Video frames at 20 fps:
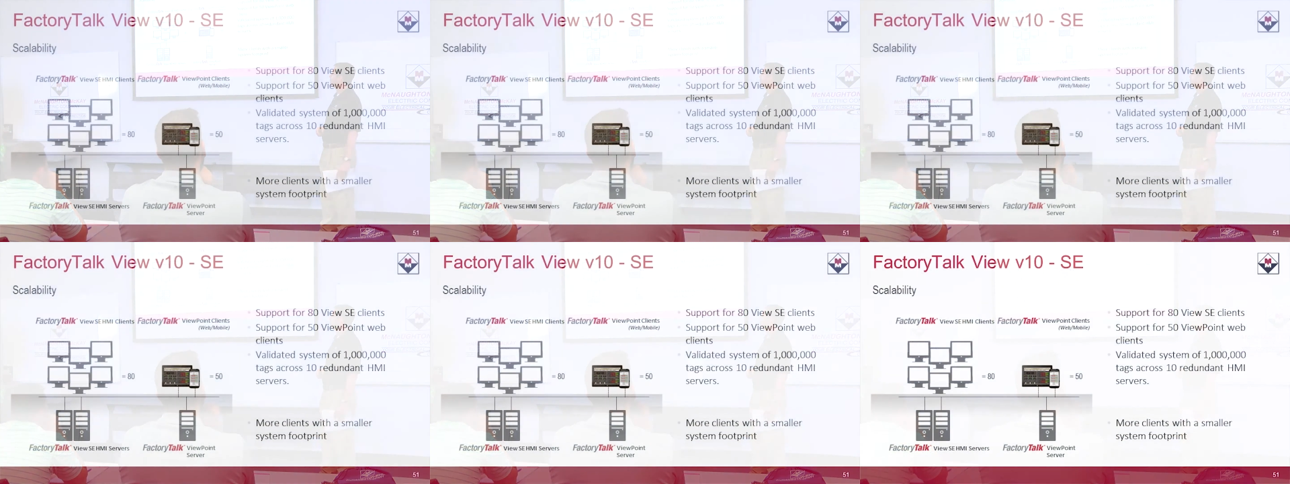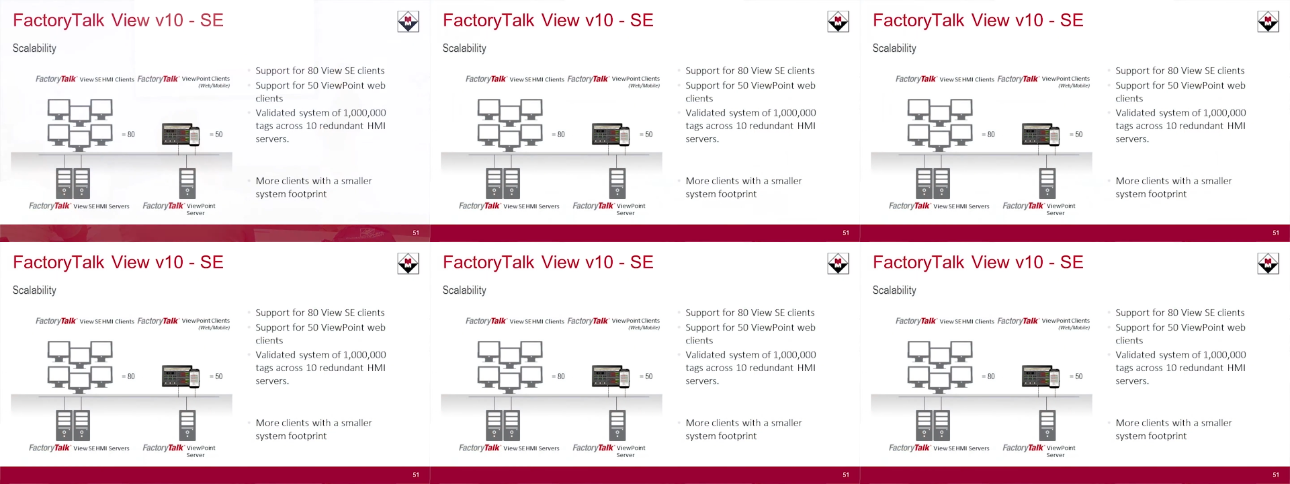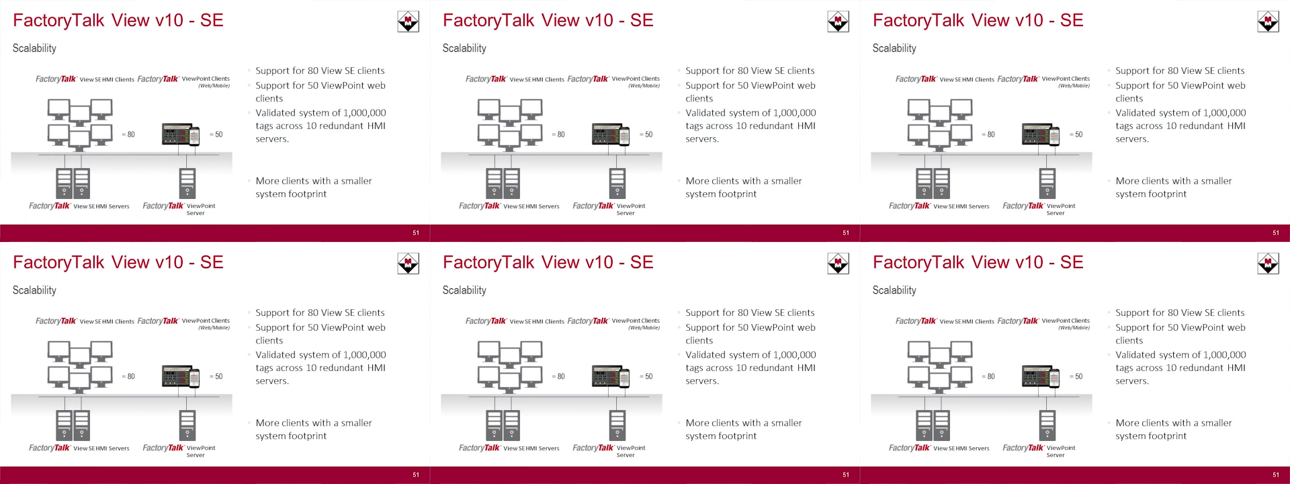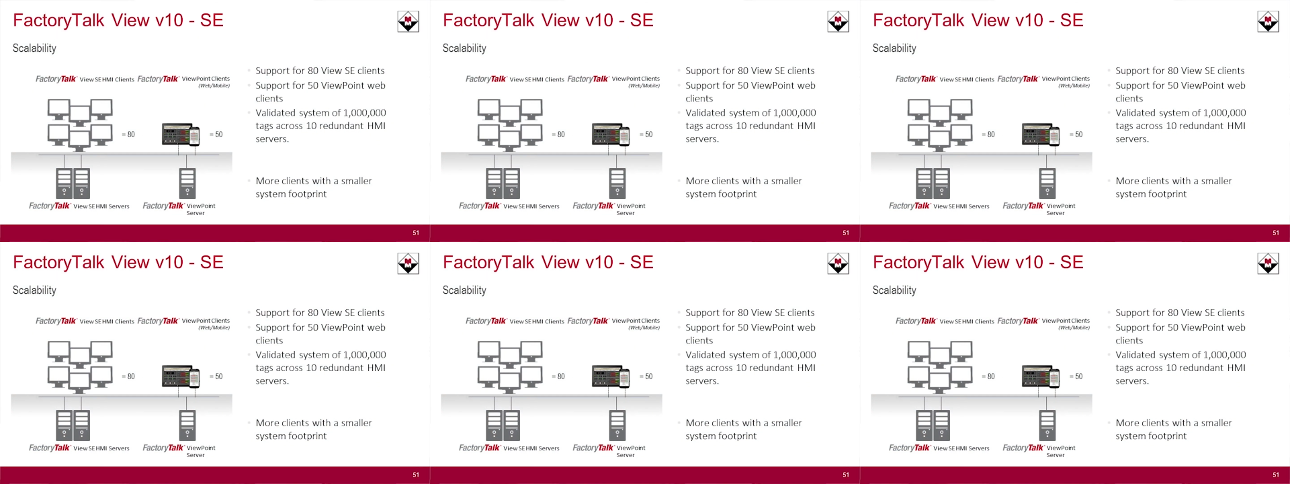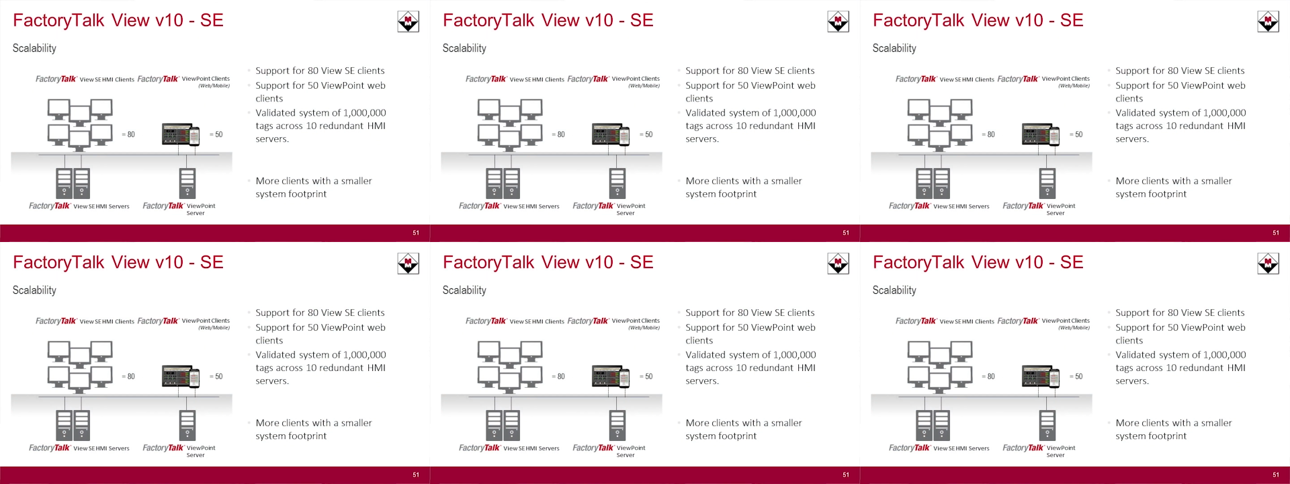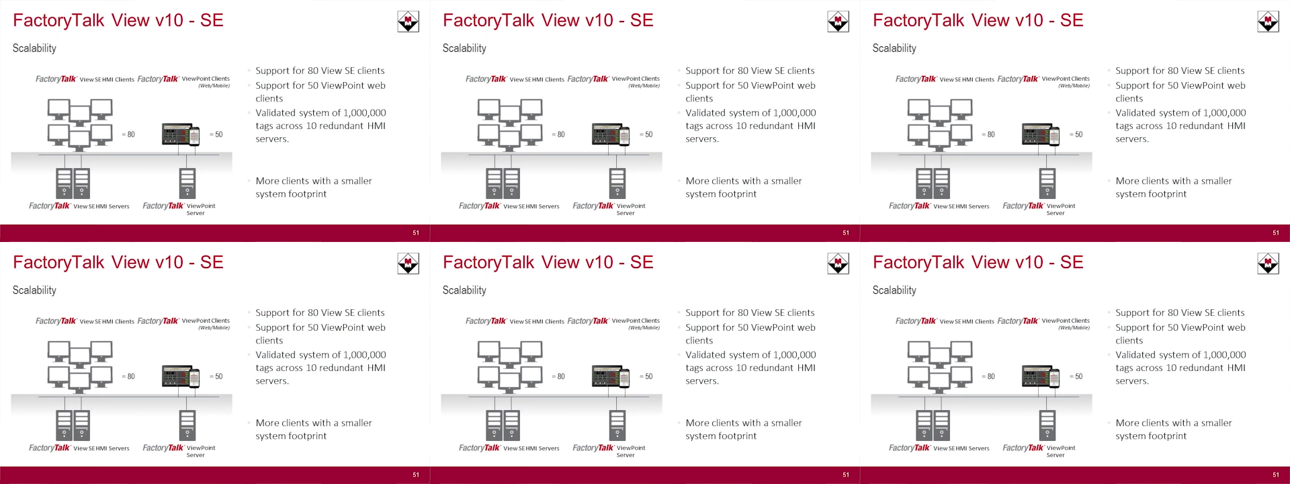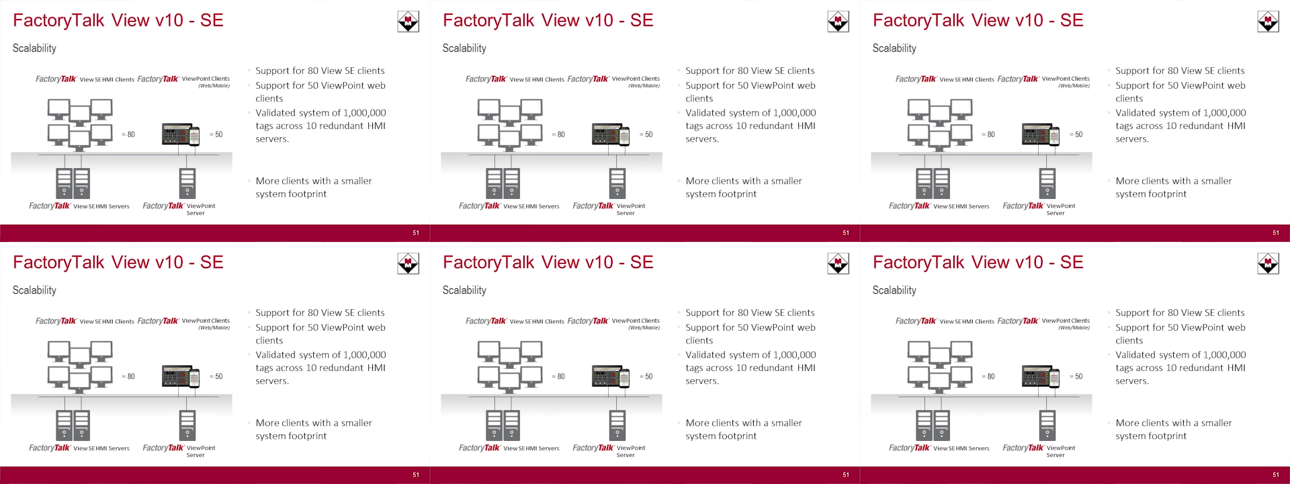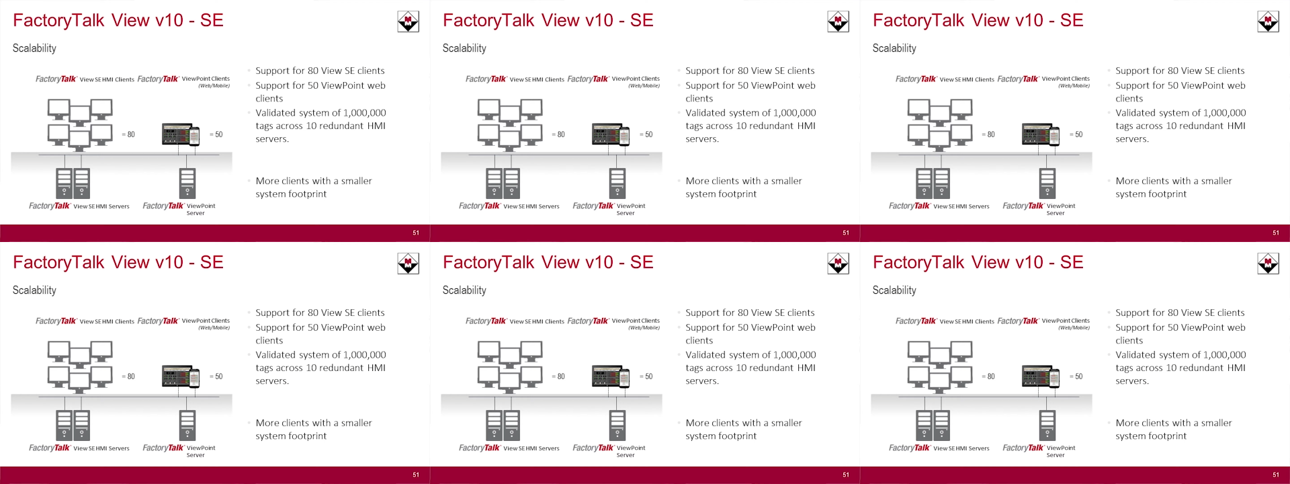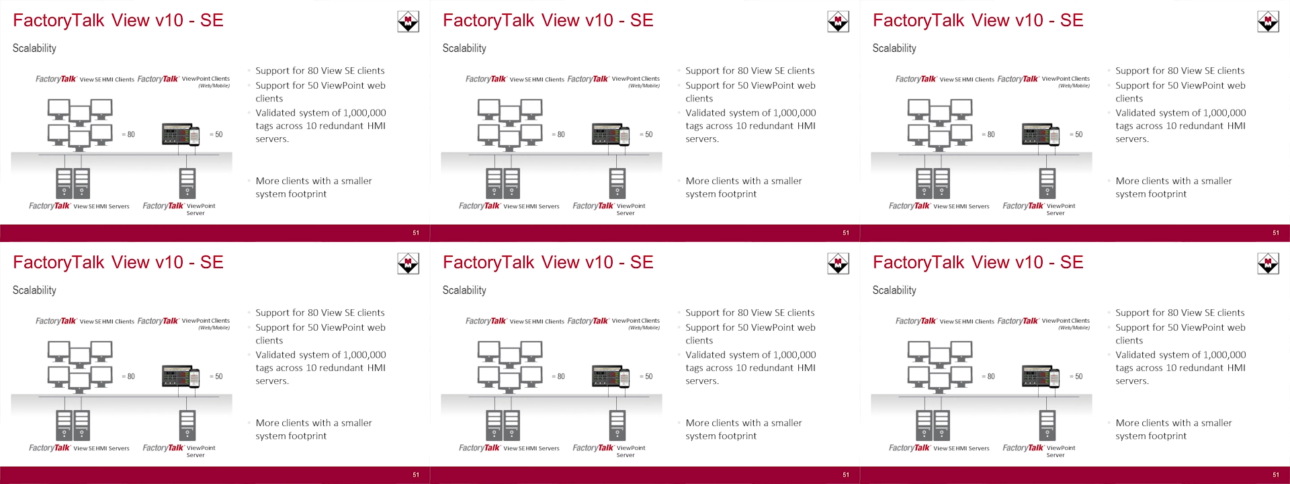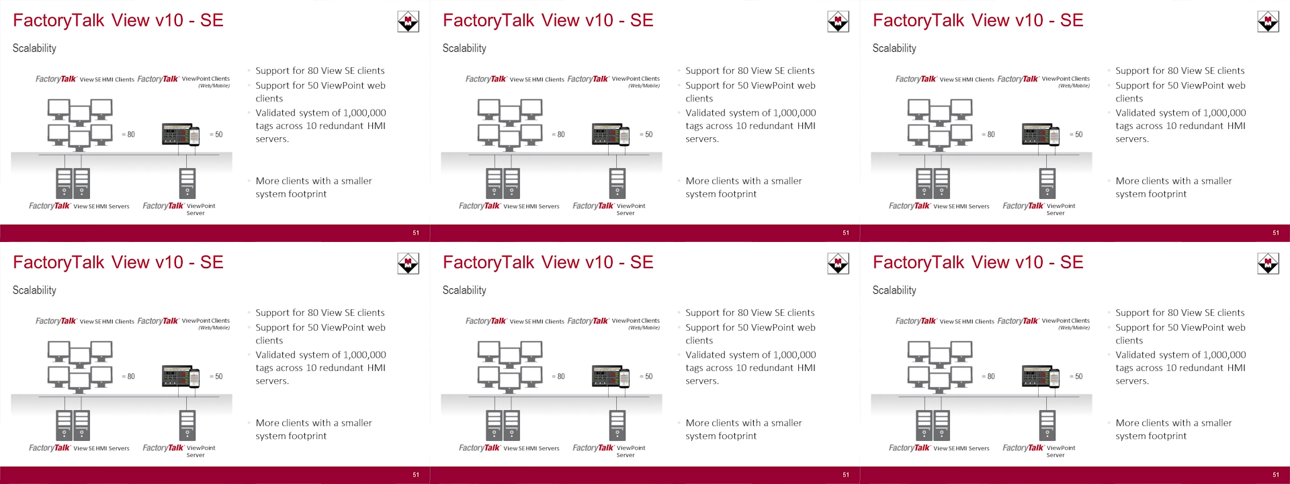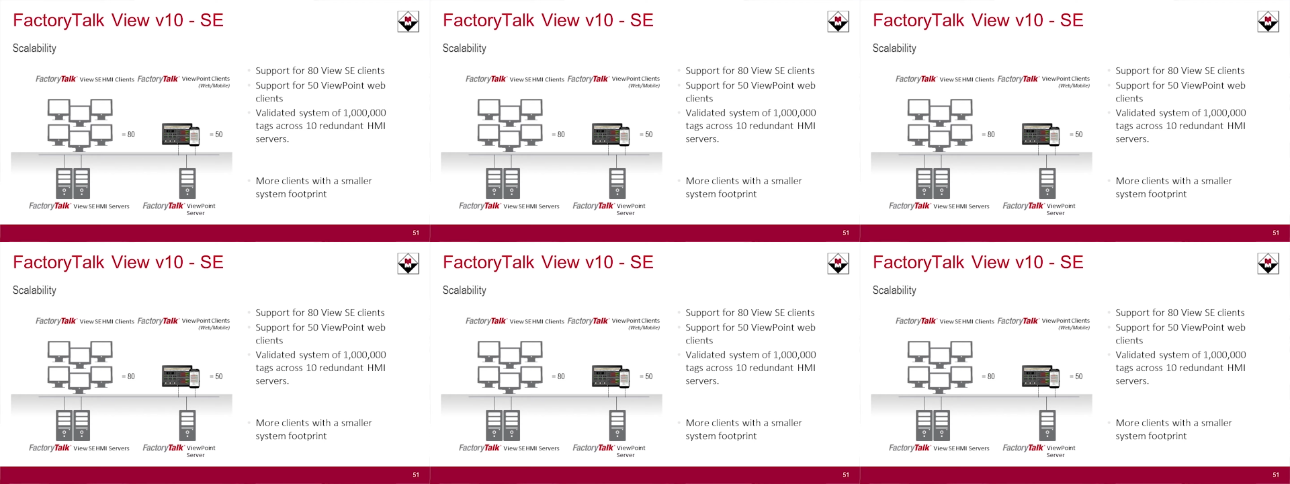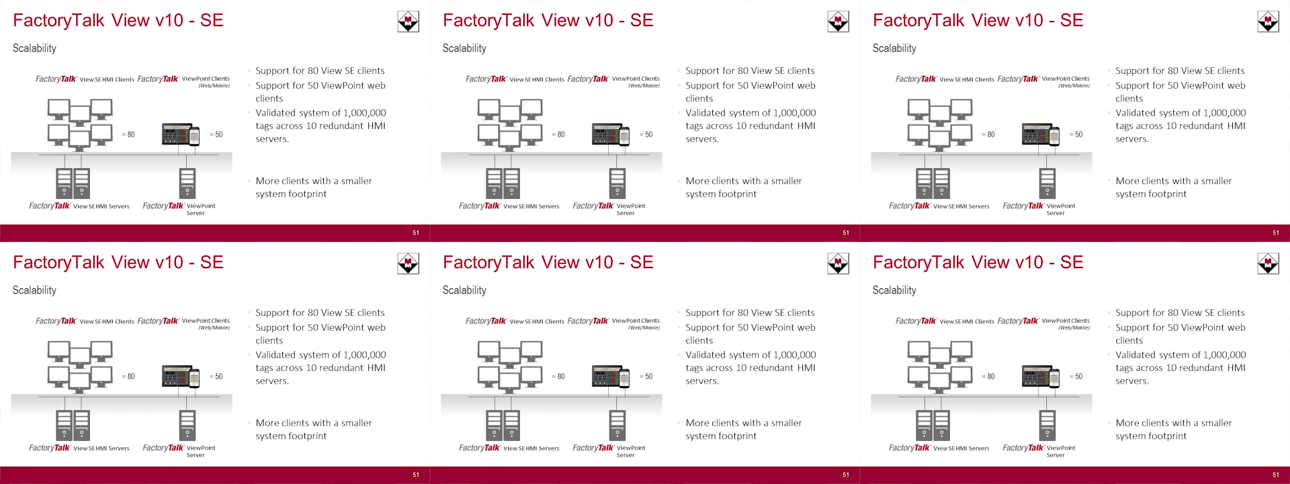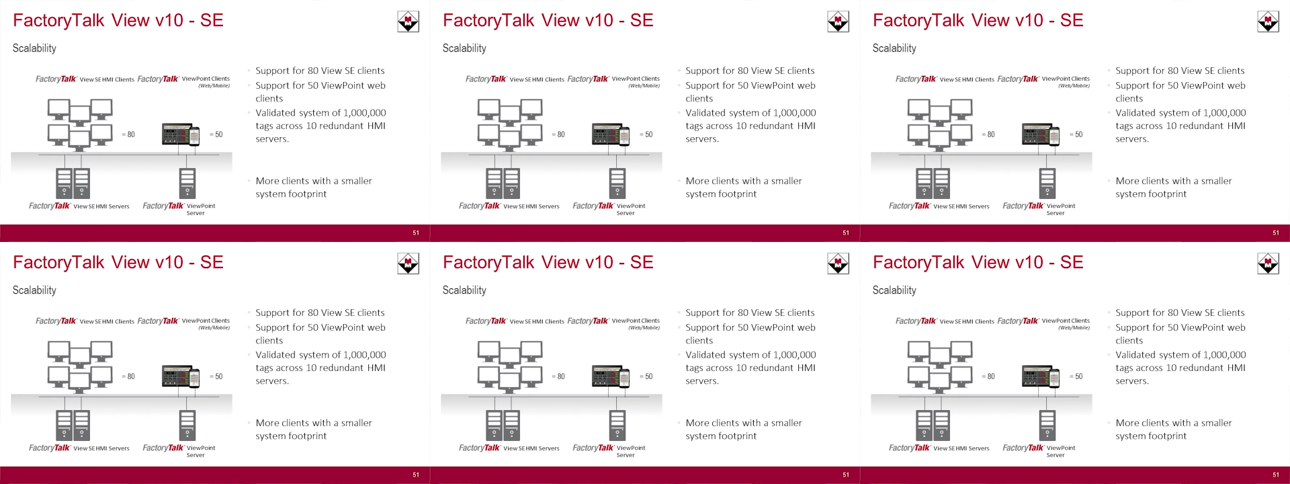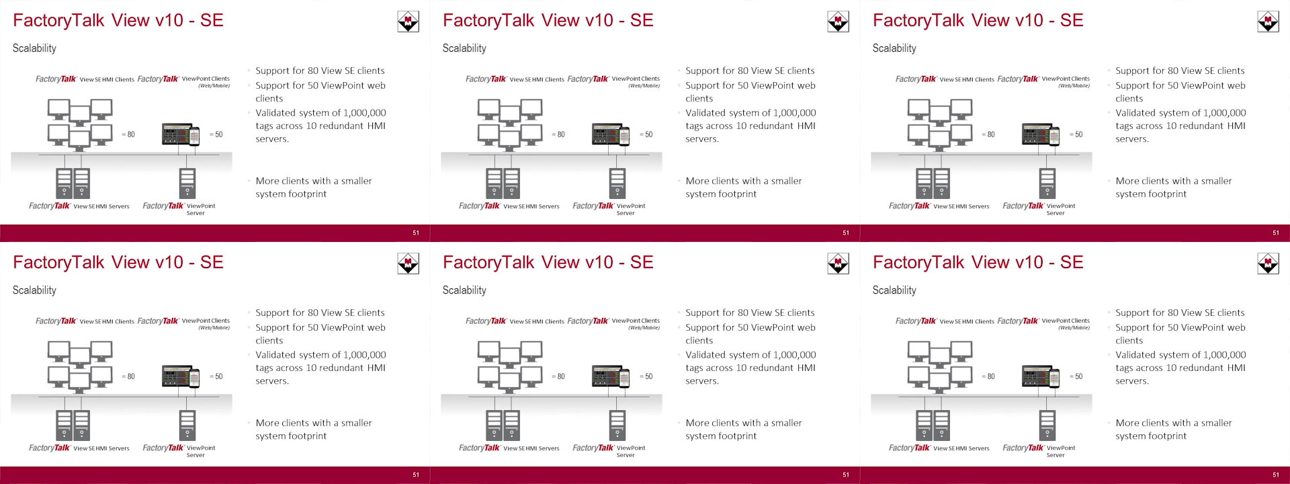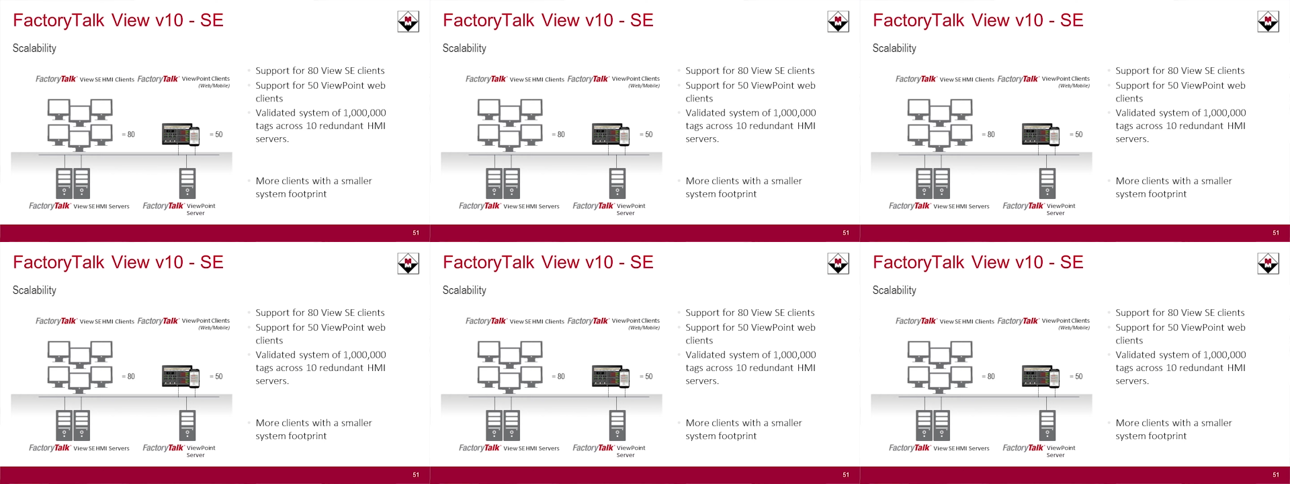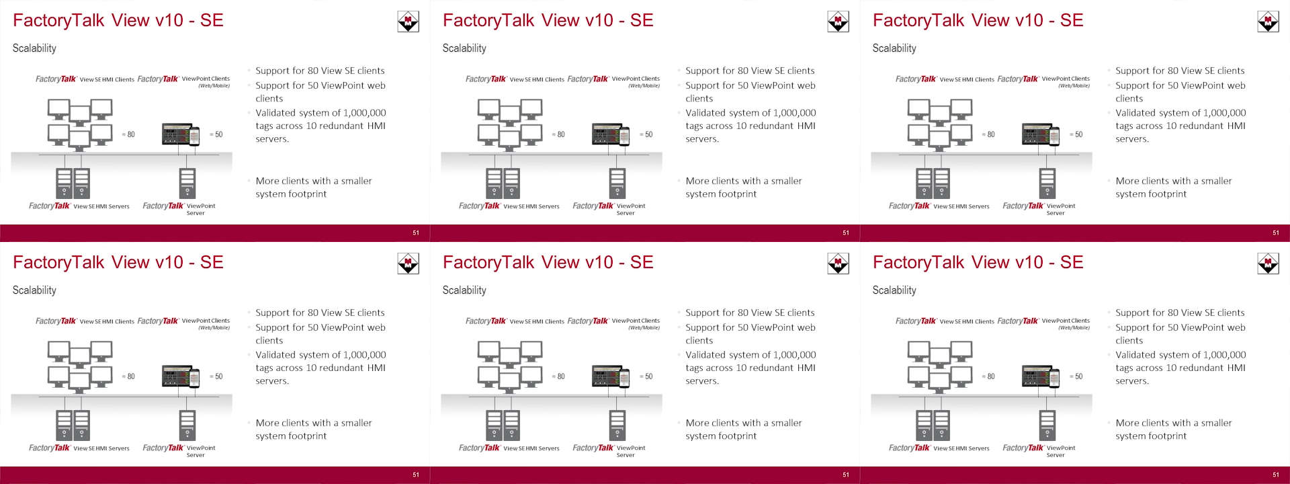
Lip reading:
[unreadable: no face in view]